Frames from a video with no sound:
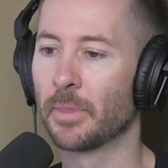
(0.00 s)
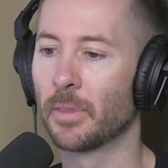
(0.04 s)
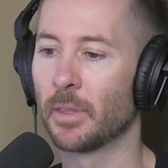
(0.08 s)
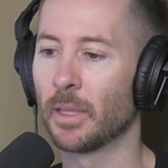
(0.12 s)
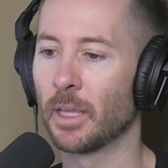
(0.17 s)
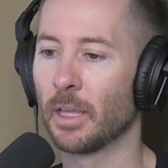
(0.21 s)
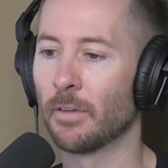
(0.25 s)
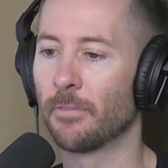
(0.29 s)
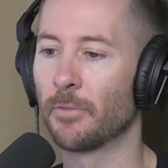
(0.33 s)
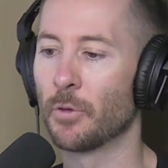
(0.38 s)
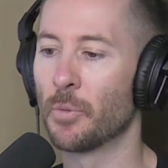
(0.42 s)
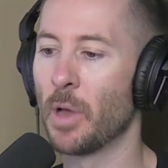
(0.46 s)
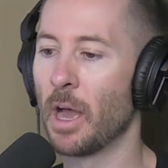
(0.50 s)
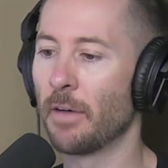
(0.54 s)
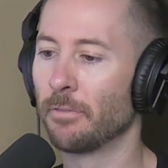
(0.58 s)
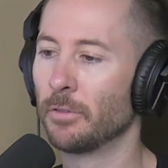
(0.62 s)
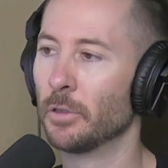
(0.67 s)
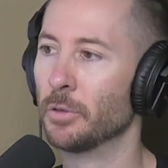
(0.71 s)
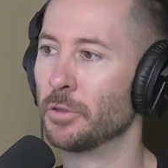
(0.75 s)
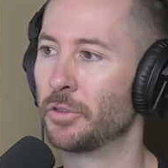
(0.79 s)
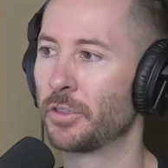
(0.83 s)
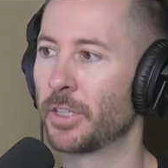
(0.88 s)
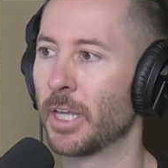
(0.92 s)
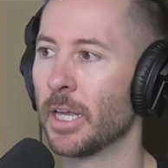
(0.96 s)
if you have
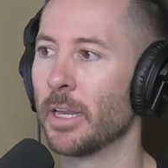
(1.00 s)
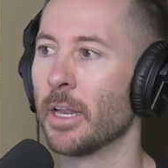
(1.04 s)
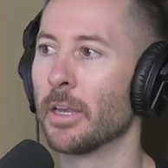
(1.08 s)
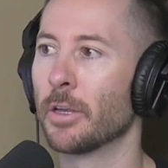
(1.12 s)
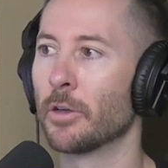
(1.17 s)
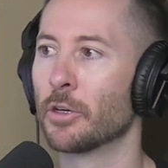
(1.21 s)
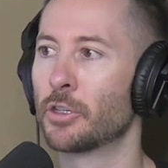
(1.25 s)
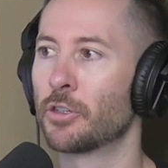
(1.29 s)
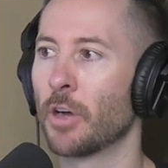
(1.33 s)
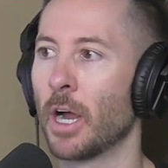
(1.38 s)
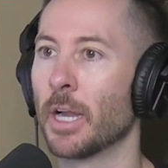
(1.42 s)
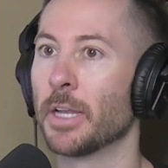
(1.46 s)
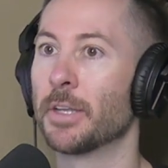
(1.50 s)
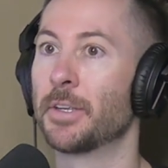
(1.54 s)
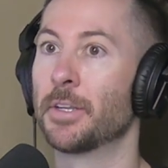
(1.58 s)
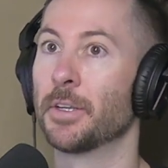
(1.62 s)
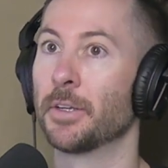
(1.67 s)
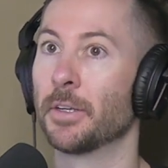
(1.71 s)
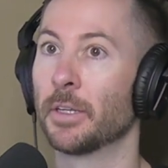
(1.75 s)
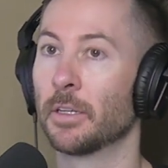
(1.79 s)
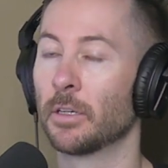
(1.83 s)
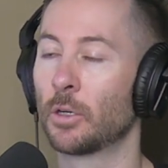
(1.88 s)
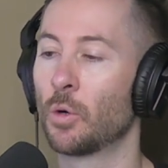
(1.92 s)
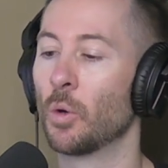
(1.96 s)
loose skin and you're trying
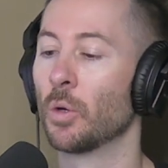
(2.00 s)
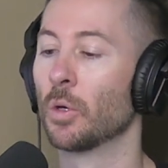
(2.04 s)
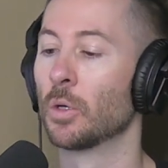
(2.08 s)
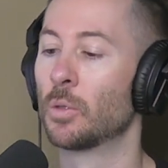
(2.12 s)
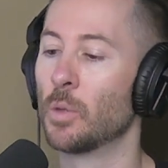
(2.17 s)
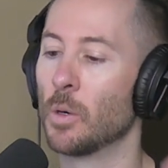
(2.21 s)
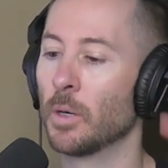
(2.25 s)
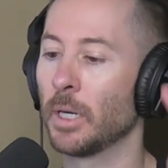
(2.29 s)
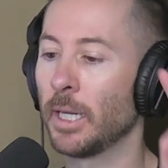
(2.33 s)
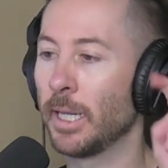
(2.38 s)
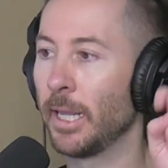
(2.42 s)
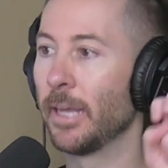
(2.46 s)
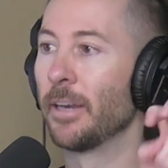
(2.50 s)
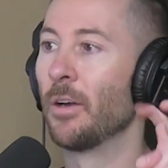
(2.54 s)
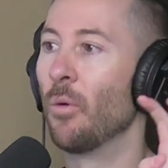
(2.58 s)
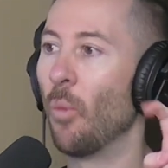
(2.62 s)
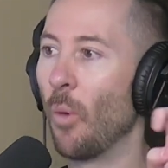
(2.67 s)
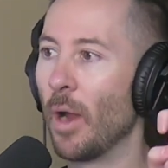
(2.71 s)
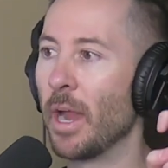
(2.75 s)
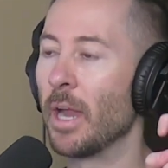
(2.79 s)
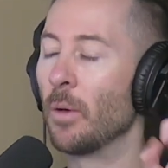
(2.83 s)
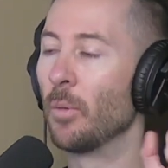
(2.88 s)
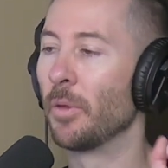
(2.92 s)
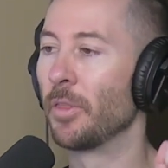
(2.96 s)
to quote unquote get
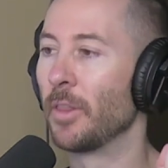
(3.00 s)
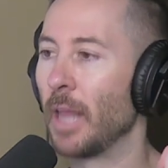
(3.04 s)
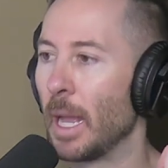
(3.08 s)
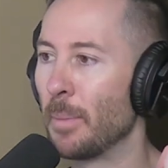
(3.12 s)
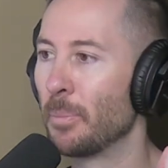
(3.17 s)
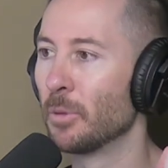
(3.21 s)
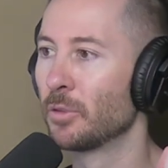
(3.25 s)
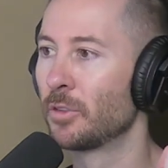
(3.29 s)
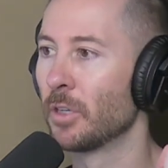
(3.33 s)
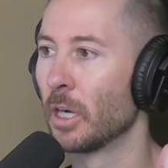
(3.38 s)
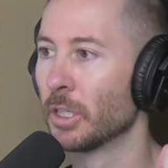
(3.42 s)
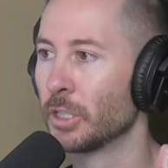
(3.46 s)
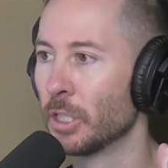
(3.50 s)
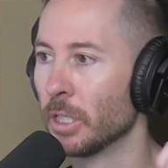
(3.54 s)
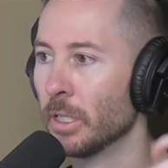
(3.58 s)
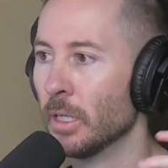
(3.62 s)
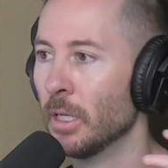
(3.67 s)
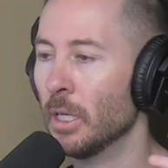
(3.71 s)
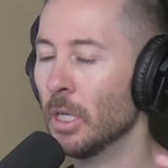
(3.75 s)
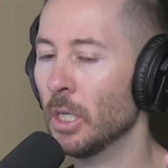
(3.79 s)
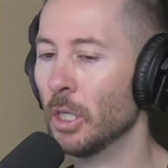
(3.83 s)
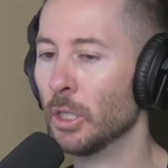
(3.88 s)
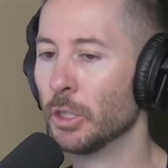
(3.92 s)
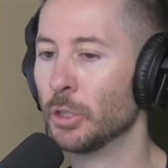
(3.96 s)
away with liposuction,
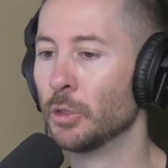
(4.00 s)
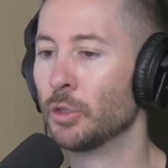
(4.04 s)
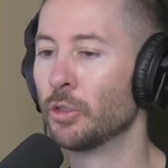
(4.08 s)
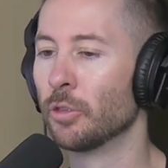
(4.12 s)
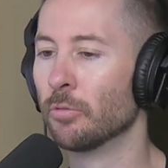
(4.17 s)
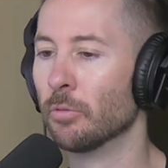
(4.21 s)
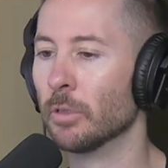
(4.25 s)
you should